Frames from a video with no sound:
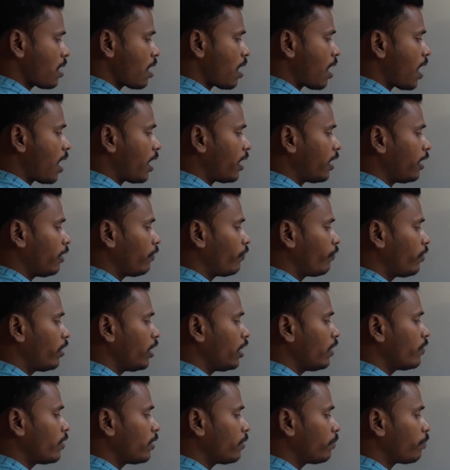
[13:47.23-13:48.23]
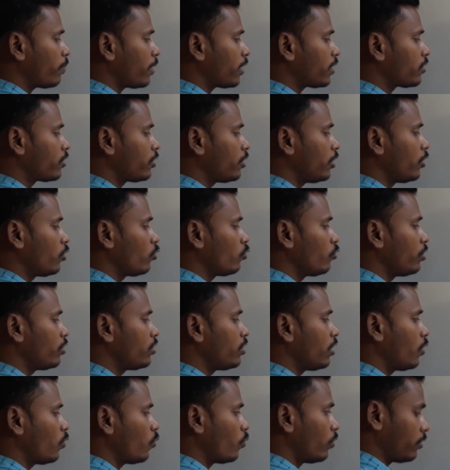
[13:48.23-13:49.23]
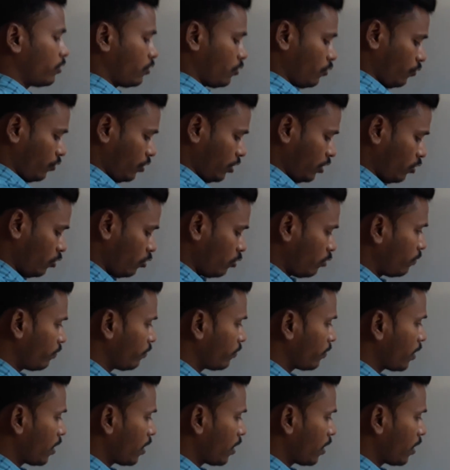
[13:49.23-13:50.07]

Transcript: and if t1 plus t2 is equals to 0